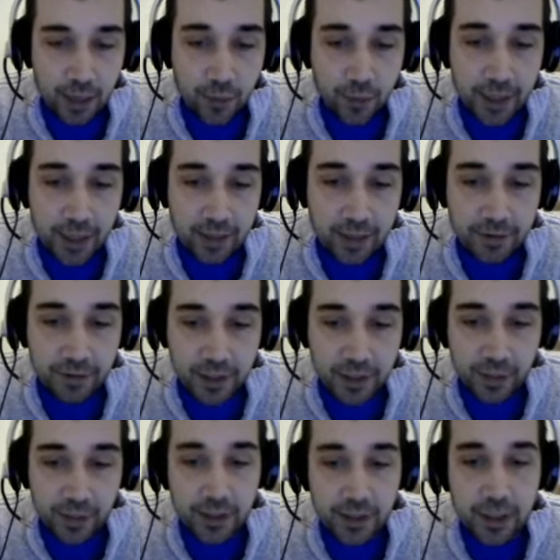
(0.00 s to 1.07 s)
When it levels
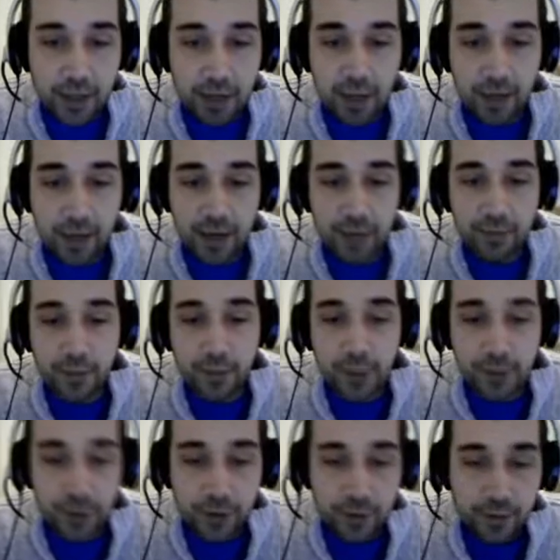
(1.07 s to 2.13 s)
up, it's going to get a random
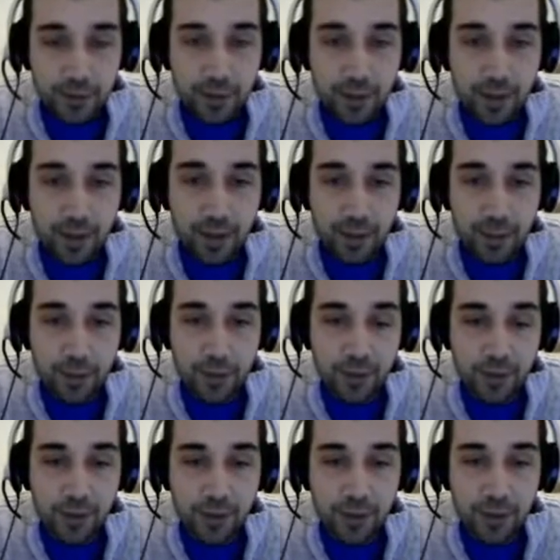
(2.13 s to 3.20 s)
bonus. Now that
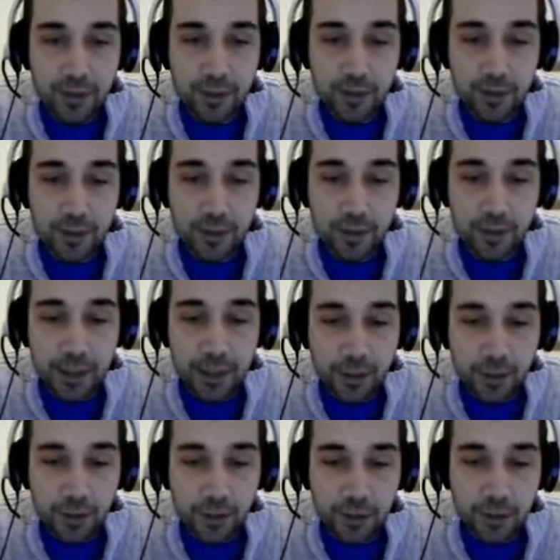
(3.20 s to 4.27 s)
bonus might be something completely
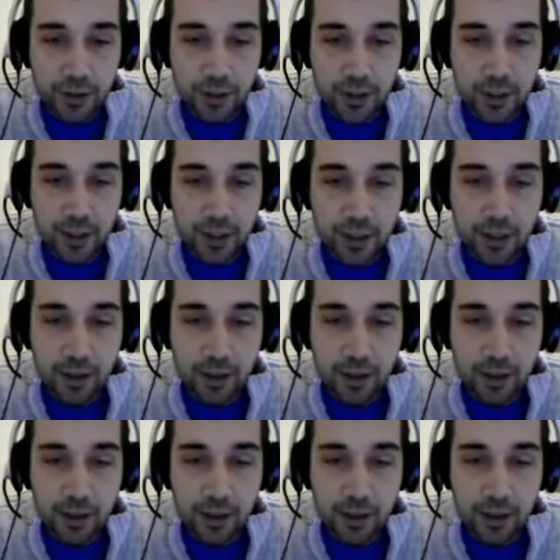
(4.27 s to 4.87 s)
useless like